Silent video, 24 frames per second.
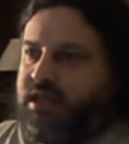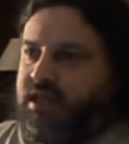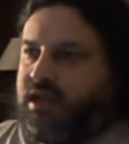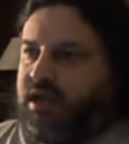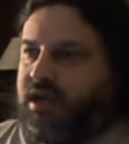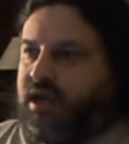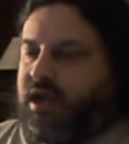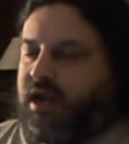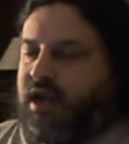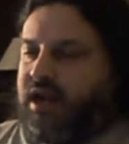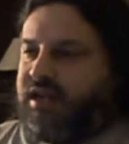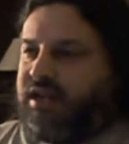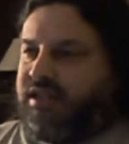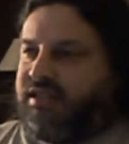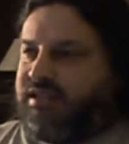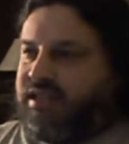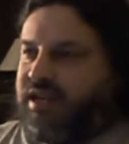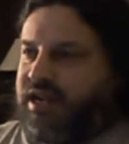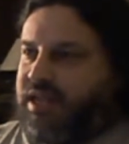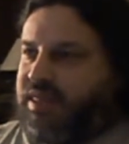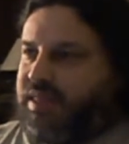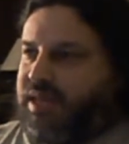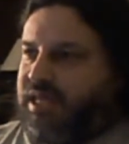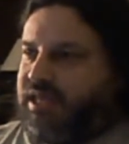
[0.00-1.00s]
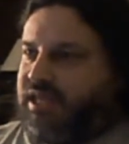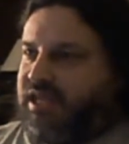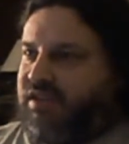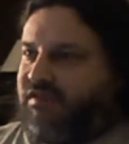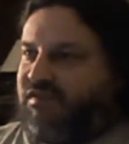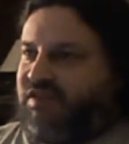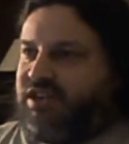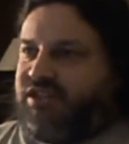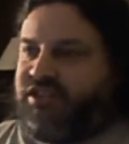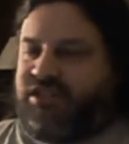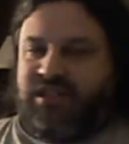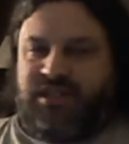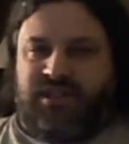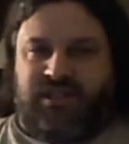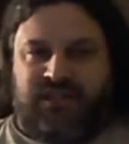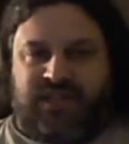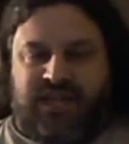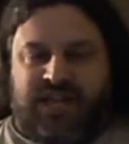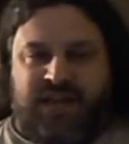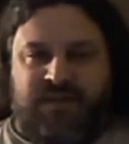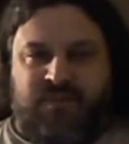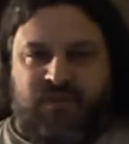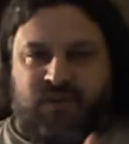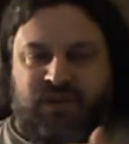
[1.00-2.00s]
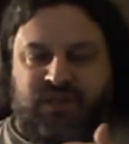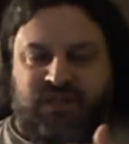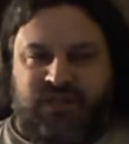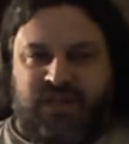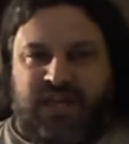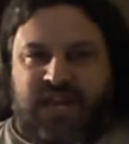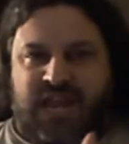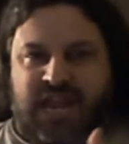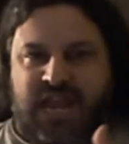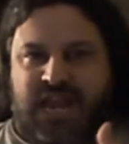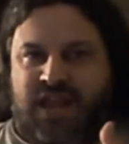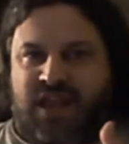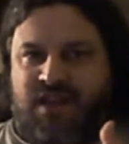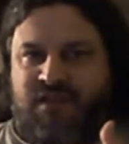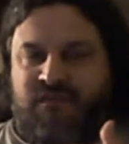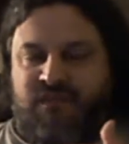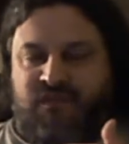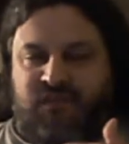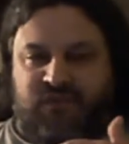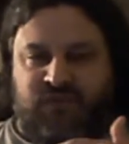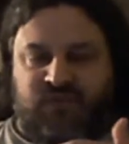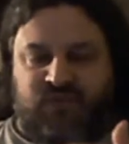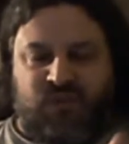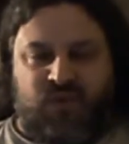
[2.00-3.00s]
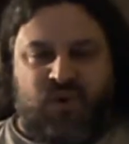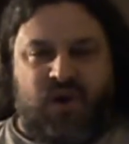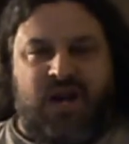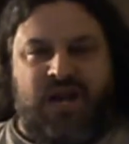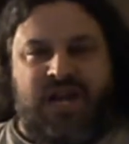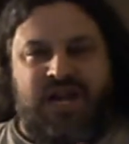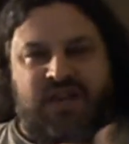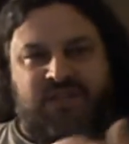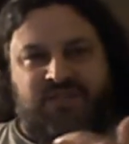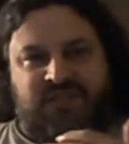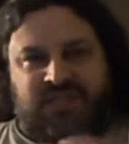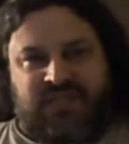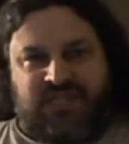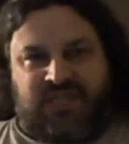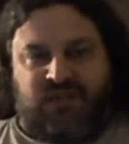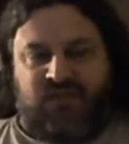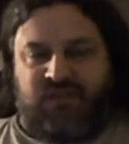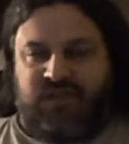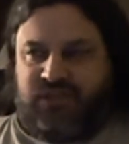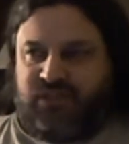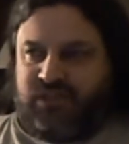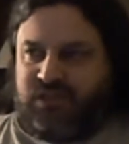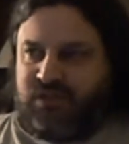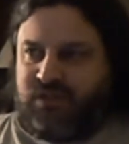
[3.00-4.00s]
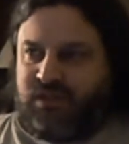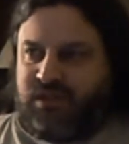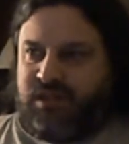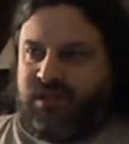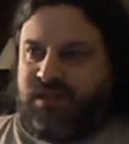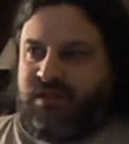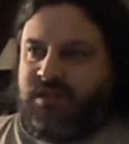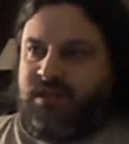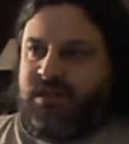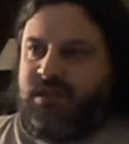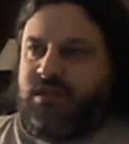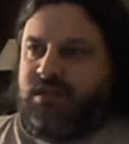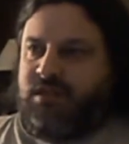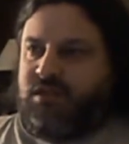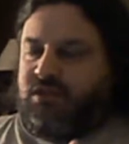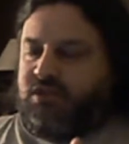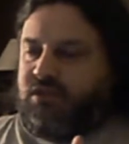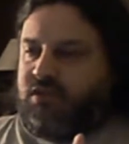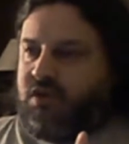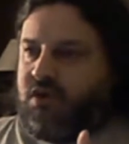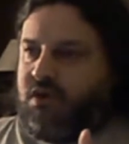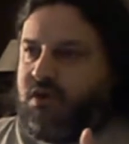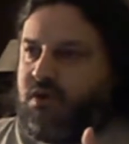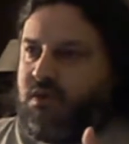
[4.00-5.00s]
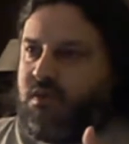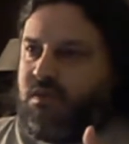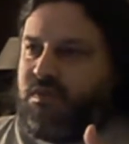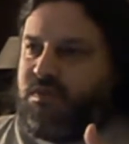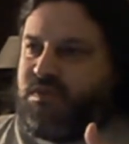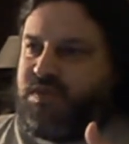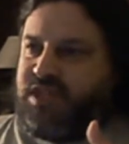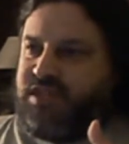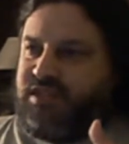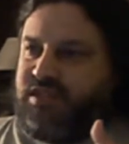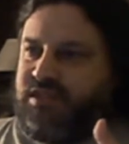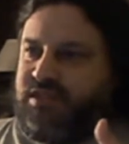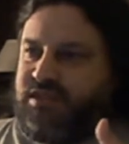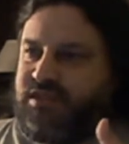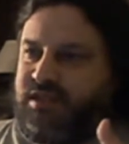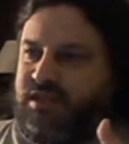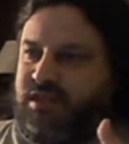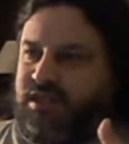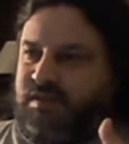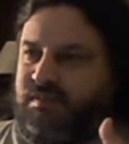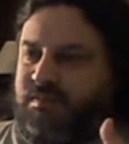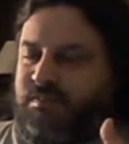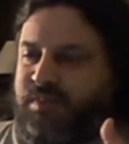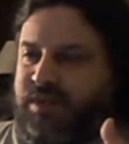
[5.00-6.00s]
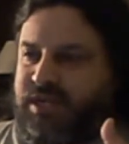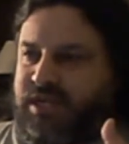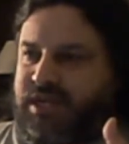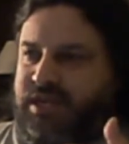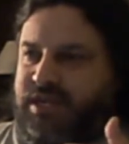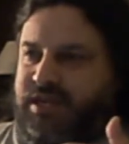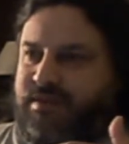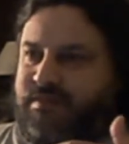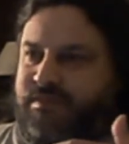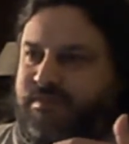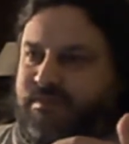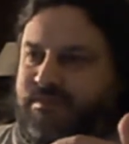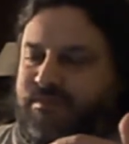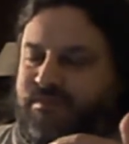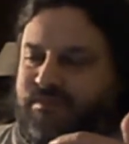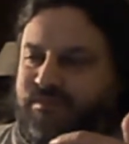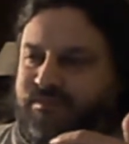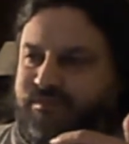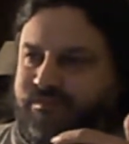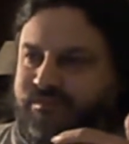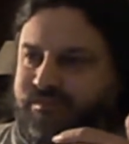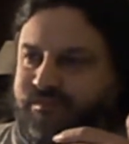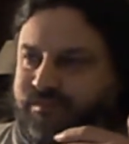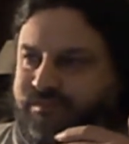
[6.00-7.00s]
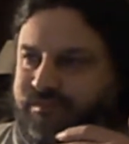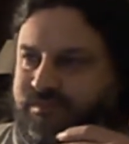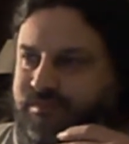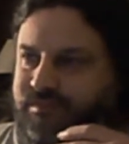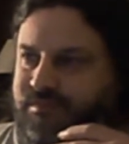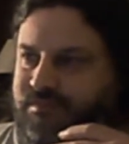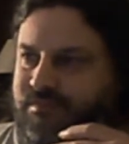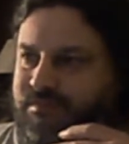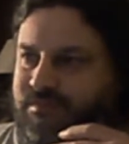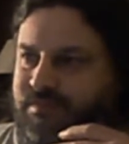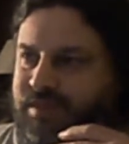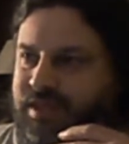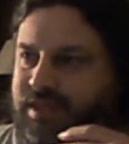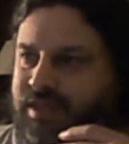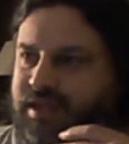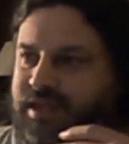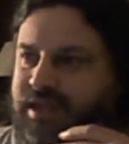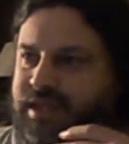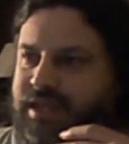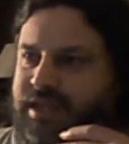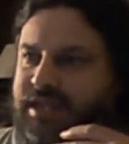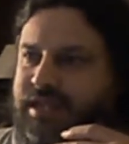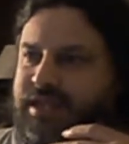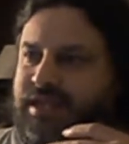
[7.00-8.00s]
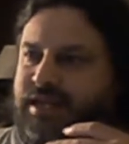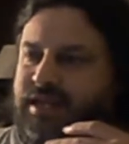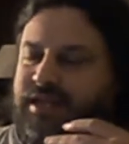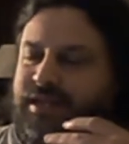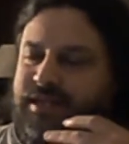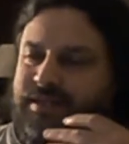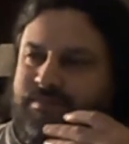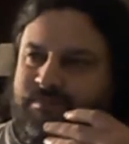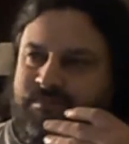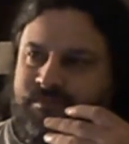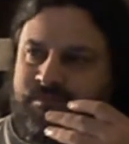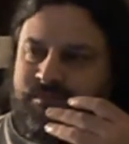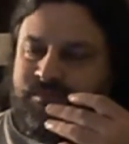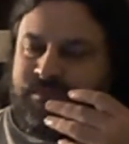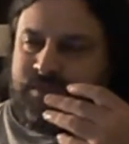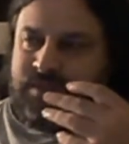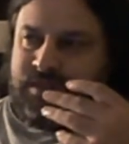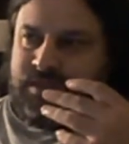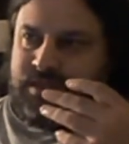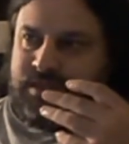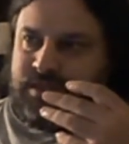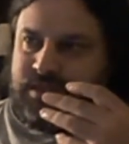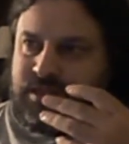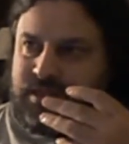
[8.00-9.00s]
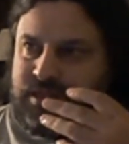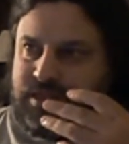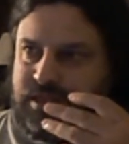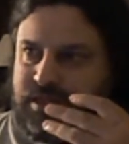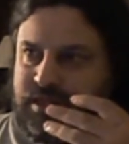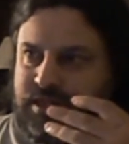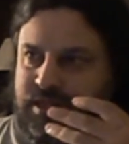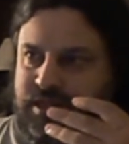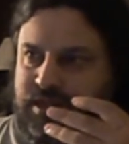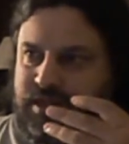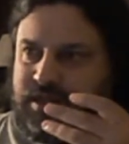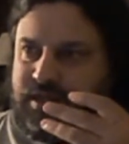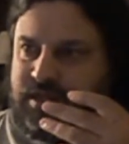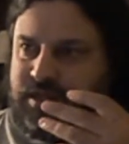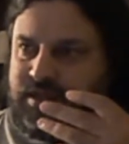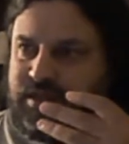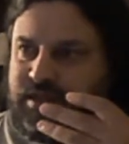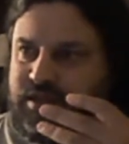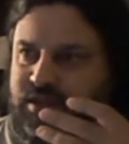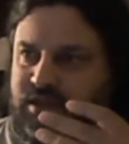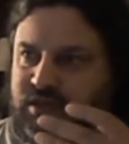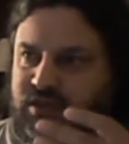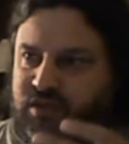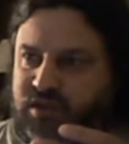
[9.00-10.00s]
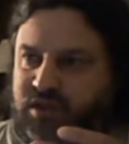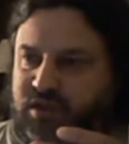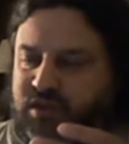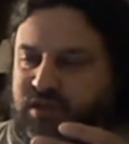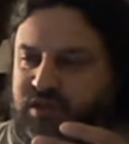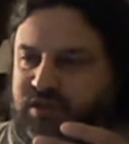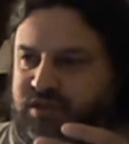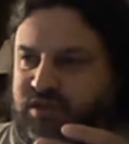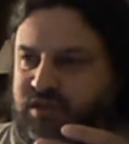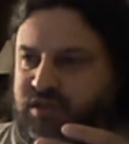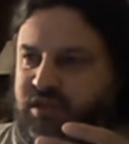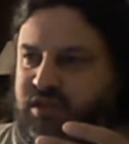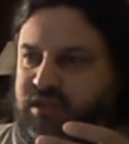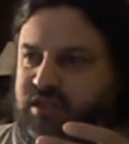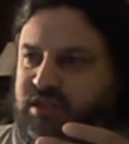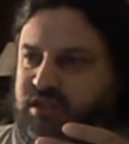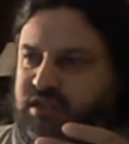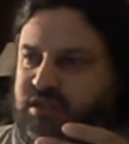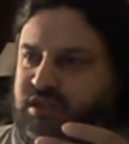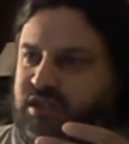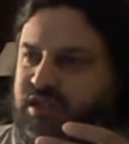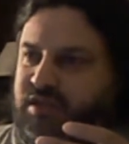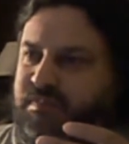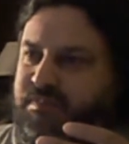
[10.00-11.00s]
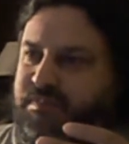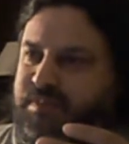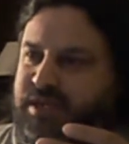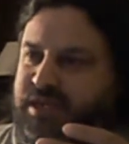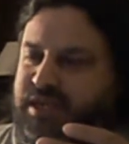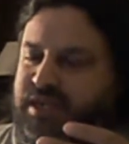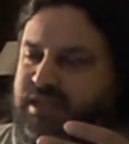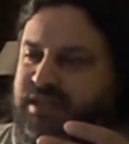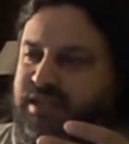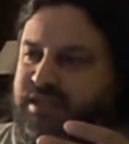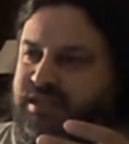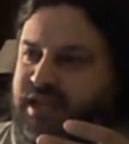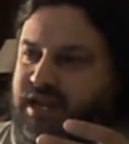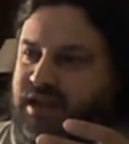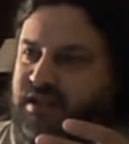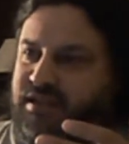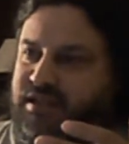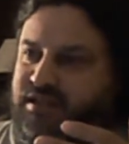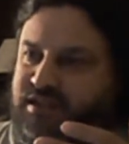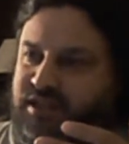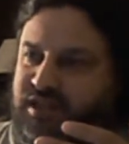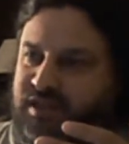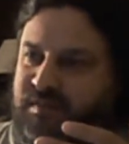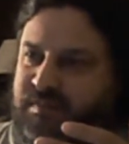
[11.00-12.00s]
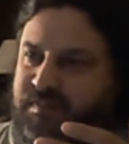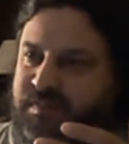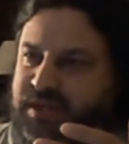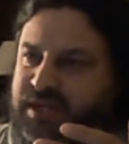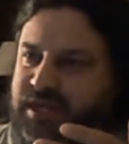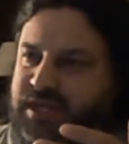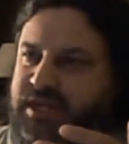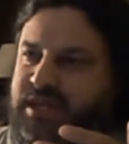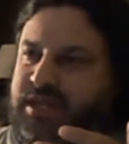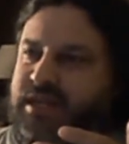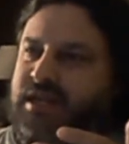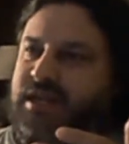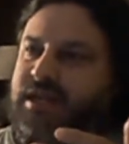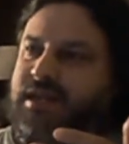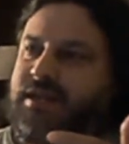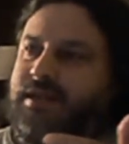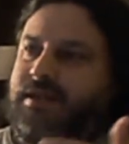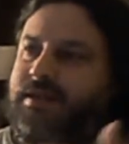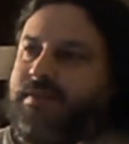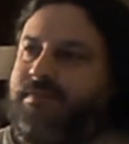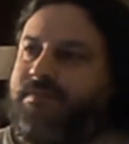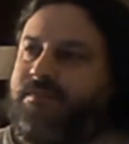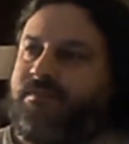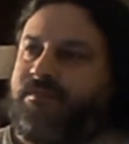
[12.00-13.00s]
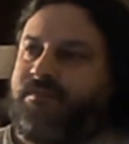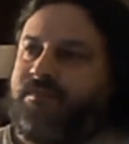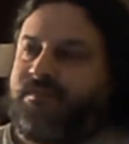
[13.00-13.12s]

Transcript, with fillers: I decided that the Adventure in the Library is going to have a variety of series to it. So this is going to be a um, uh, this is going to be the title is going to be um,